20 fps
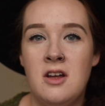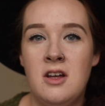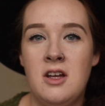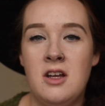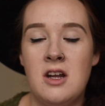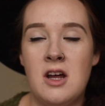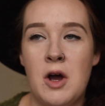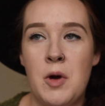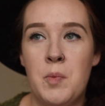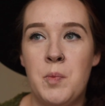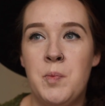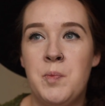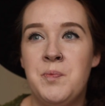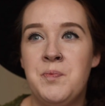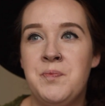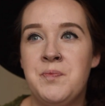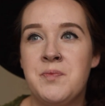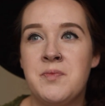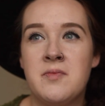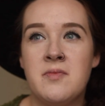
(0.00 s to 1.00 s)

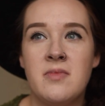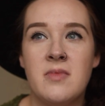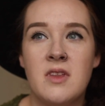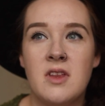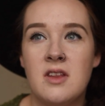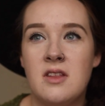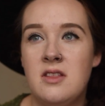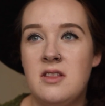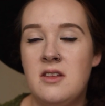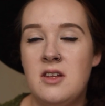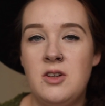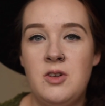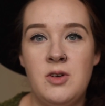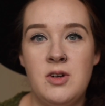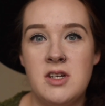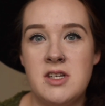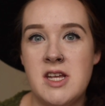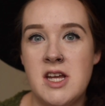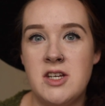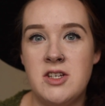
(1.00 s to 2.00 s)
the
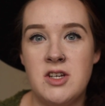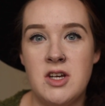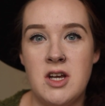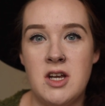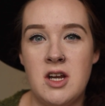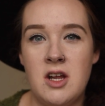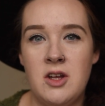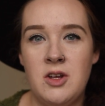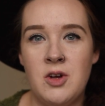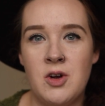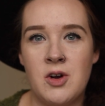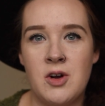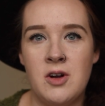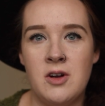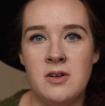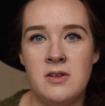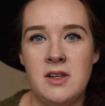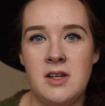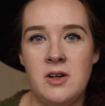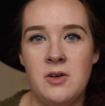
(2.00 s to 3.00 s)
duty station you're
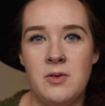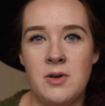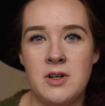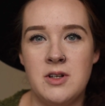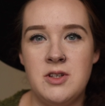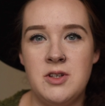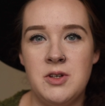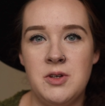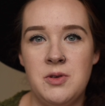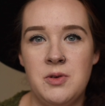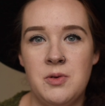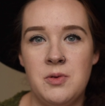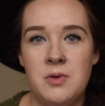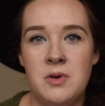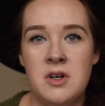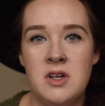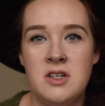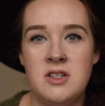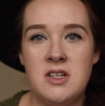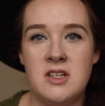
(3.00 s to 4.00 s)
currently going
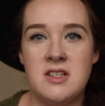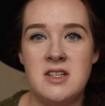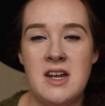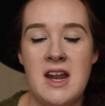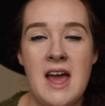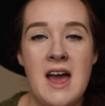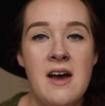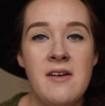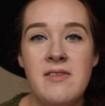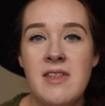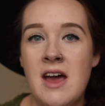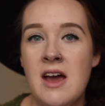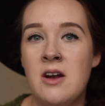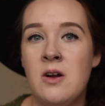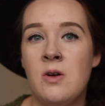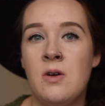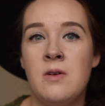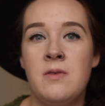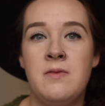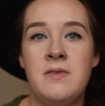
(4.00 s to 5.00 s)
to doesn't have
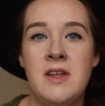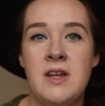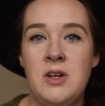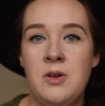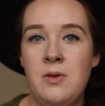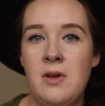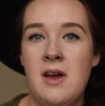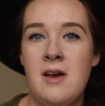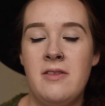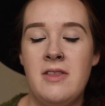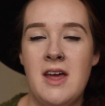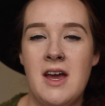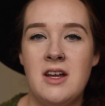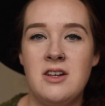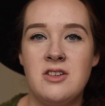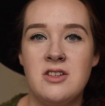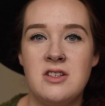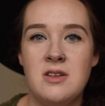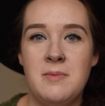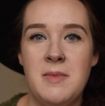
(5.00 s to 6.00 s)
that. Or if they do have
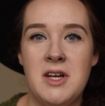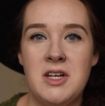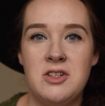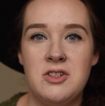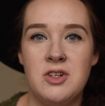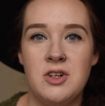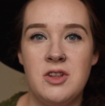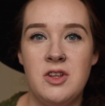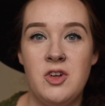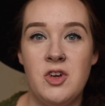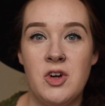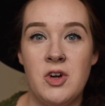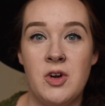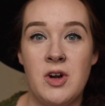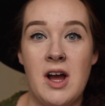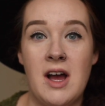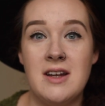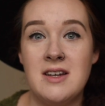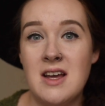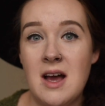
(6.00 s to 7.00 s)
that, just to make sure that
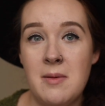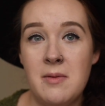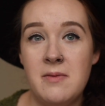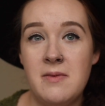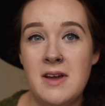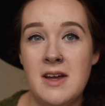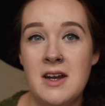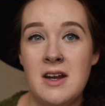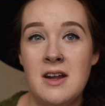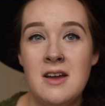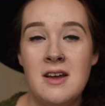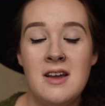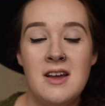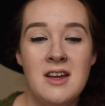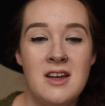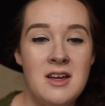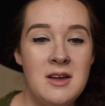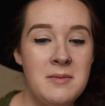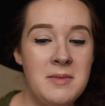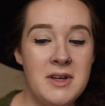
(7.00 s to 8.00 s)
you're on top of it.
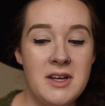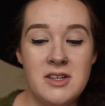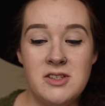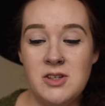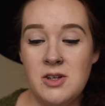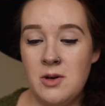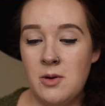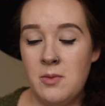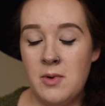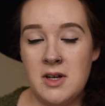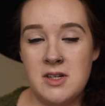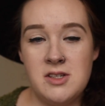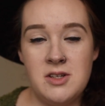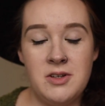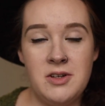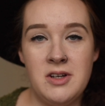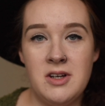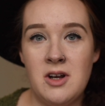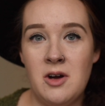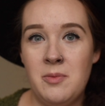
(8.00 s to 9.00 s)
Because you don't want
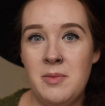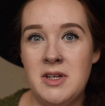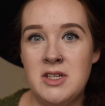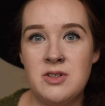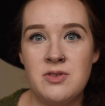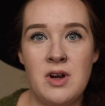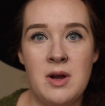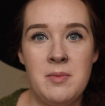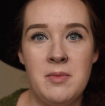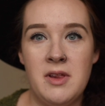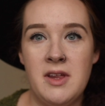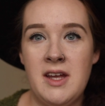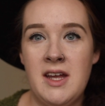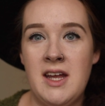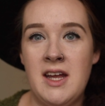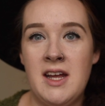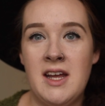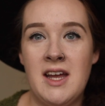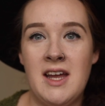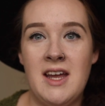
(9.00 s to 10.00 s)
to, be
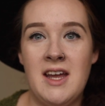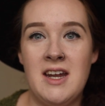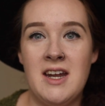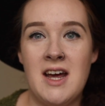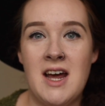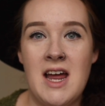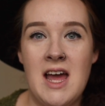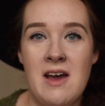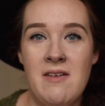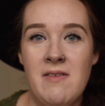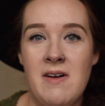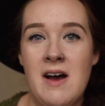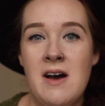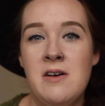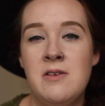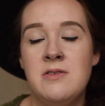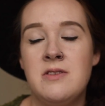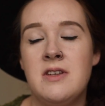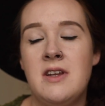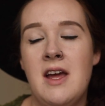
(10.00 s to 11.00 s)
scrambling and not have a
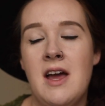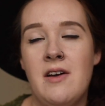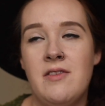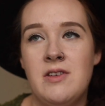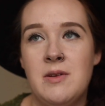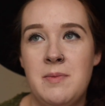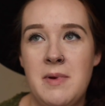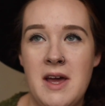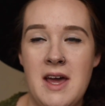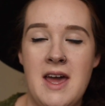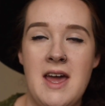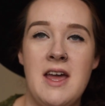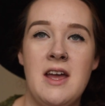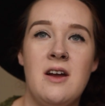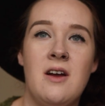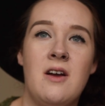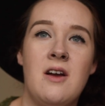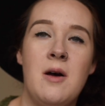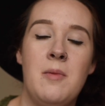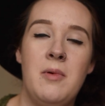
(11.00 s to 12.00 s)
house and have to pay
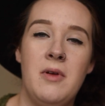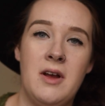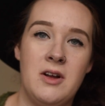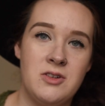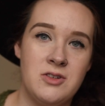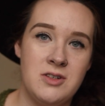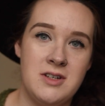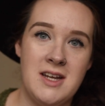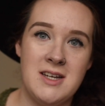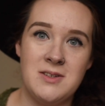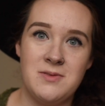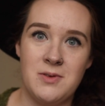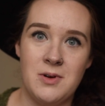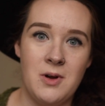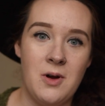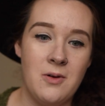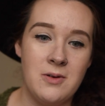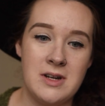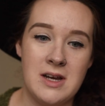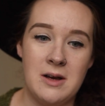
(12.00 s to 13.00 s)
a couple extra days for
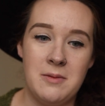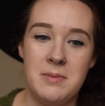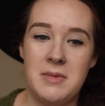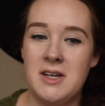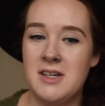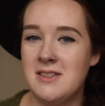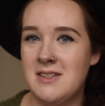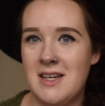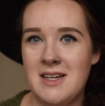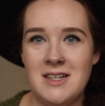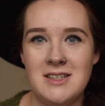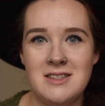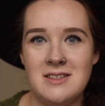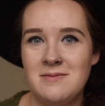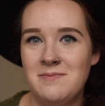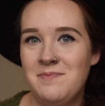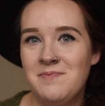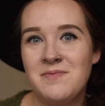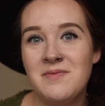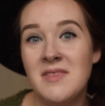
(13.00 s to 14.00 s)
a hotel. Because that
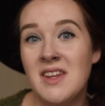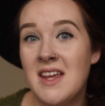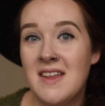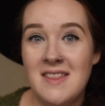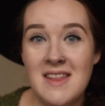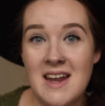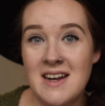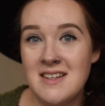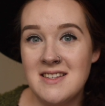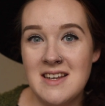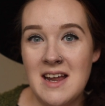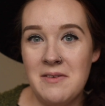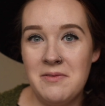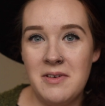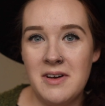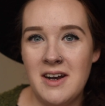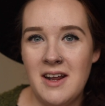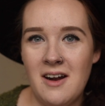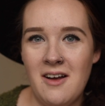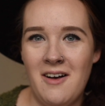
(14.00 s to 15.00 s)
is not
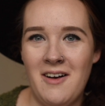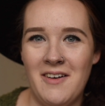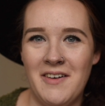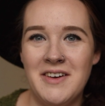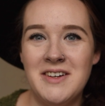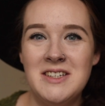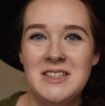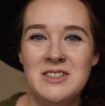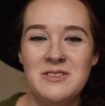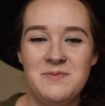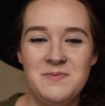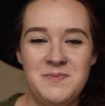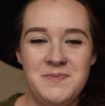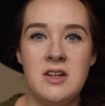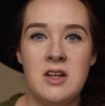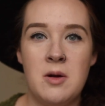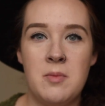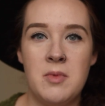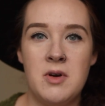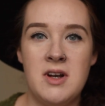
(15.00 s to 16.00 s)
fun at all.
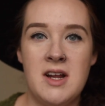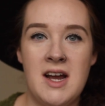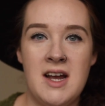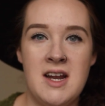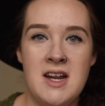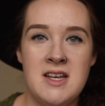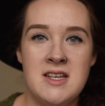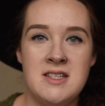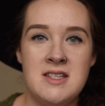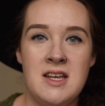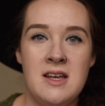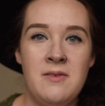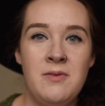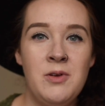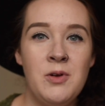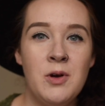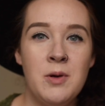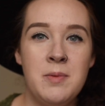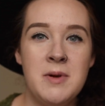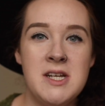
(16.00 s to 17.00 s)
Number 9 is
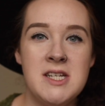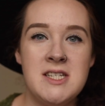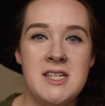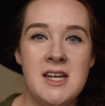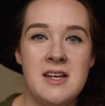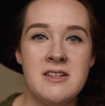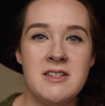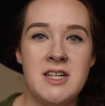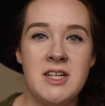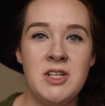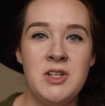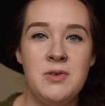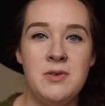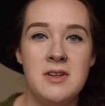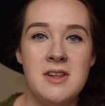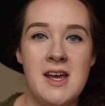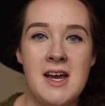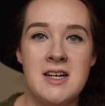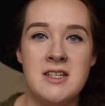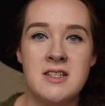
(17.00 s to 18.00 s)
if you're PCSing to
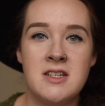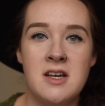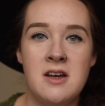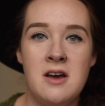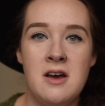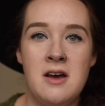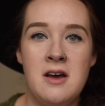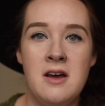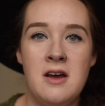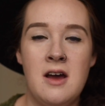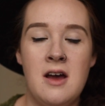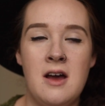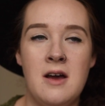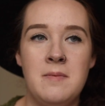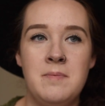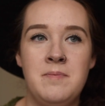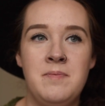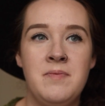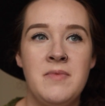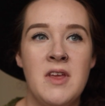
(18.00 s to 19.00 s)
Alaska,
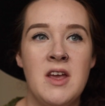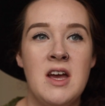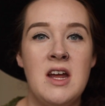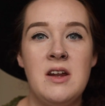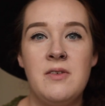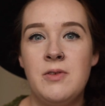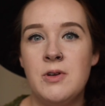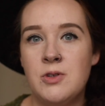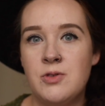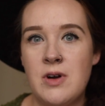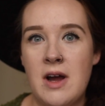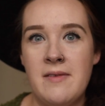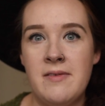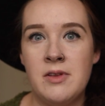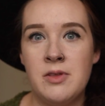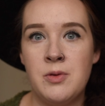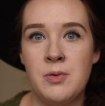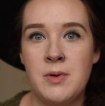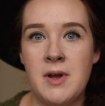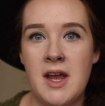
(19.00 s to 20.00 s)
and if you're
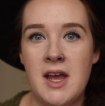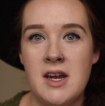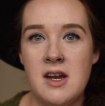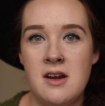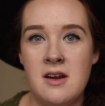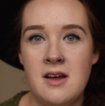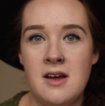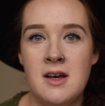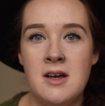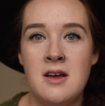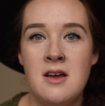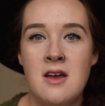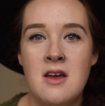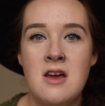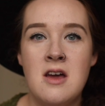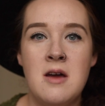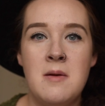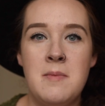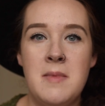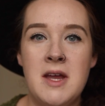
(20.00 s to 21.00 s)
driving through Canada,
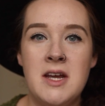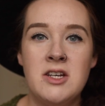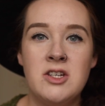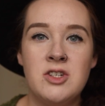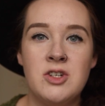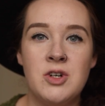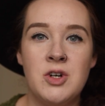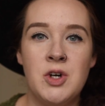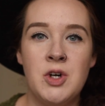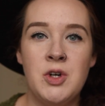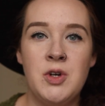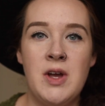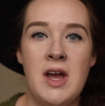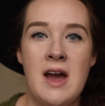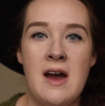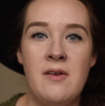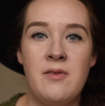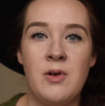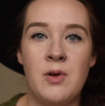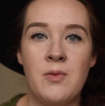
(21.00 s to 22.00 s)
make sure you
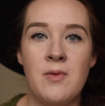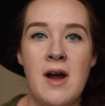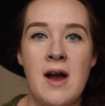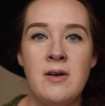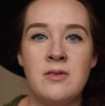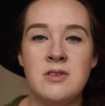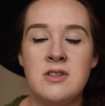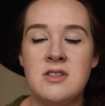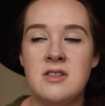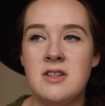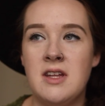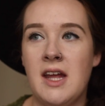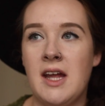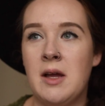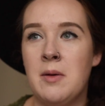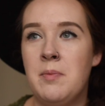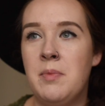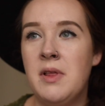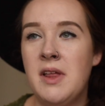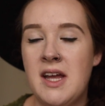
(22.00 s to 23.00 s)
have your routes
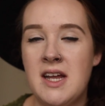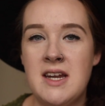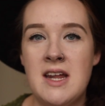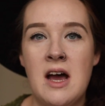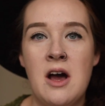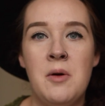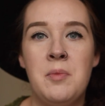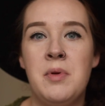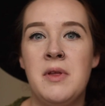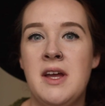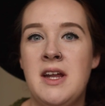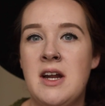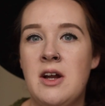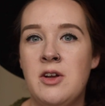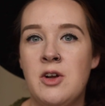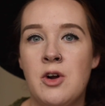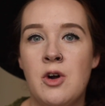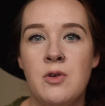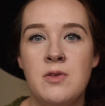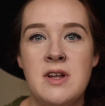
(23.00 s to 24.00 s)
like planned out
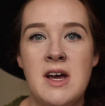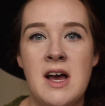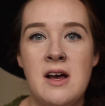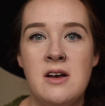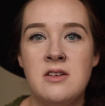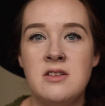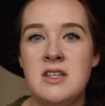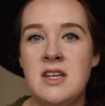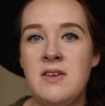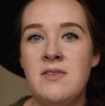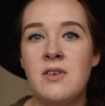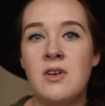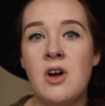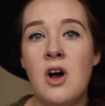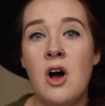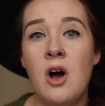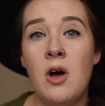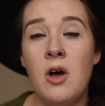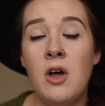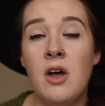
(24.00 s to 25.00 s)
your hotels, even
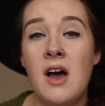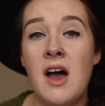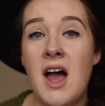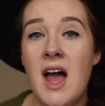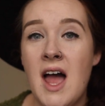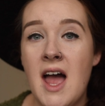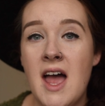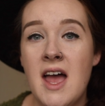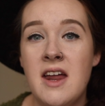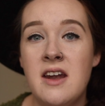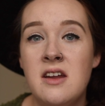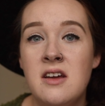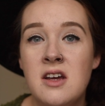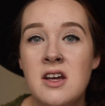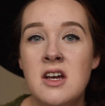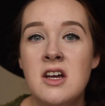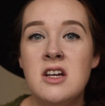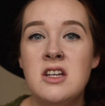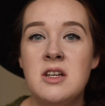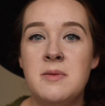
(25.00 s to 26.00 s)
call ahead
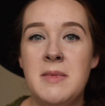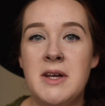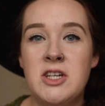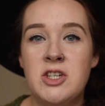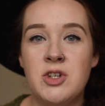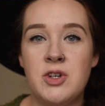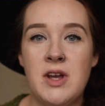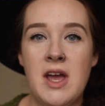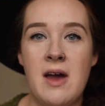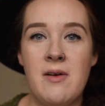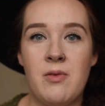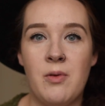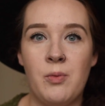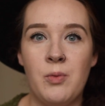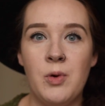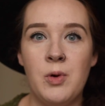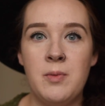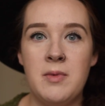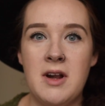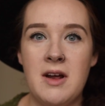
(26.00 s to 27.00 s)
to make sure you have a
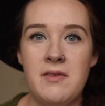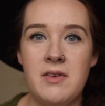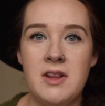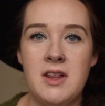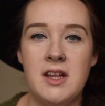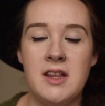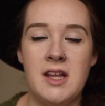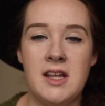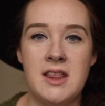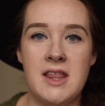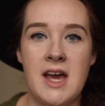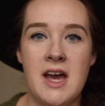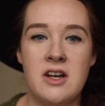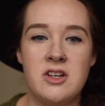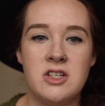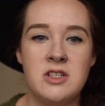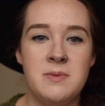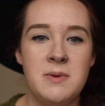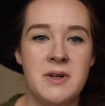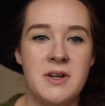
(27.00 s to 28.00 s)
room and everything like
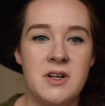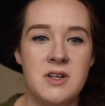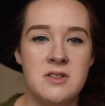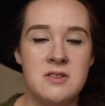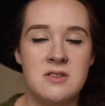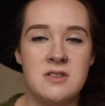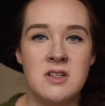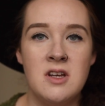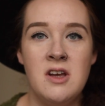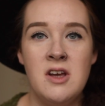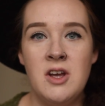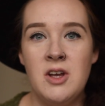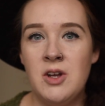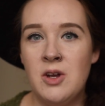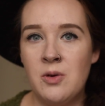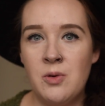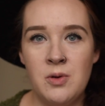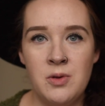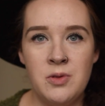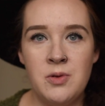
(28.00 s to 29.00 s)
that. Just because
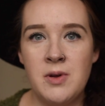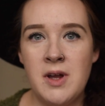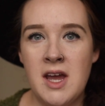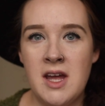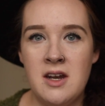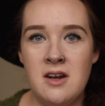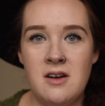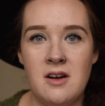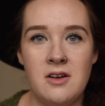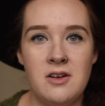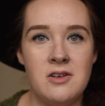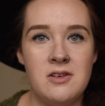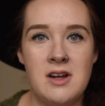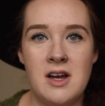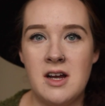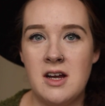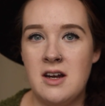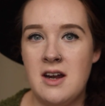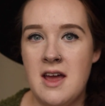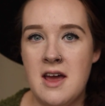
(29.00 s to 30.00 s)
you're going through Canada, you're
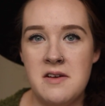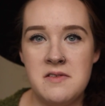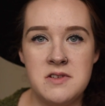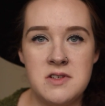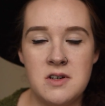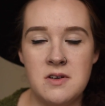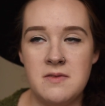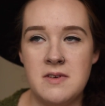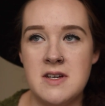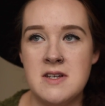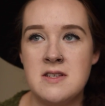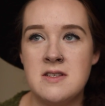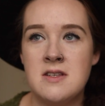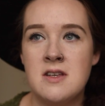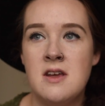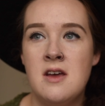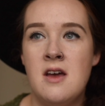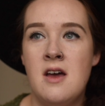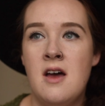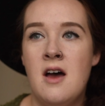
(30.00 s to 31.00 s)
not going to have
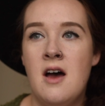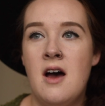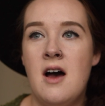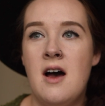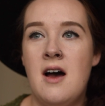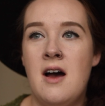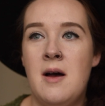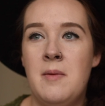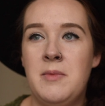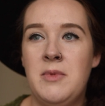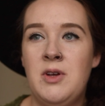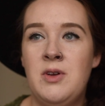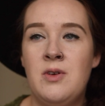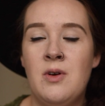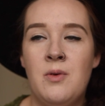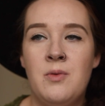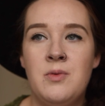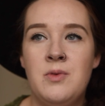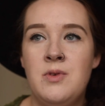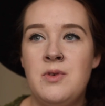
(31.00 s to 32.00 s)
service. You
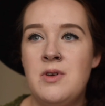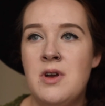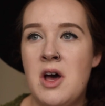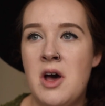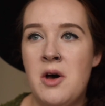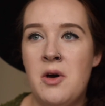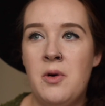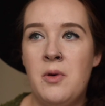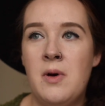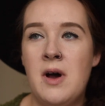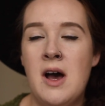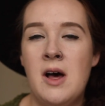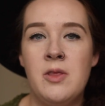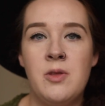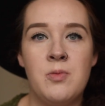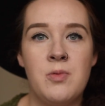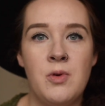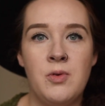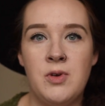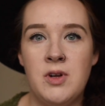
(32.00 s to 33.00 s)
don't know how
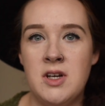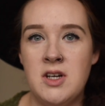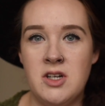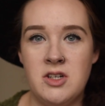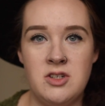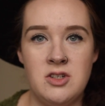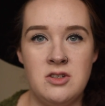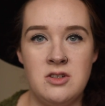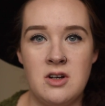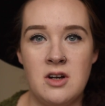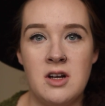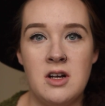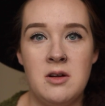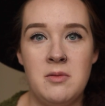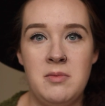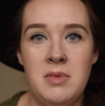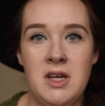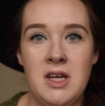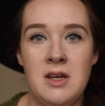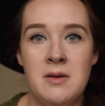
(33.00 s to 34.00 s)
the road conditions are
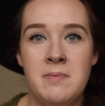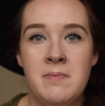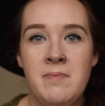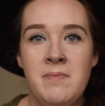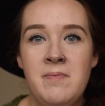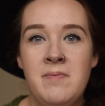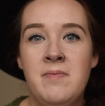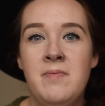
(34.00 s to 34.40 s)
going to be.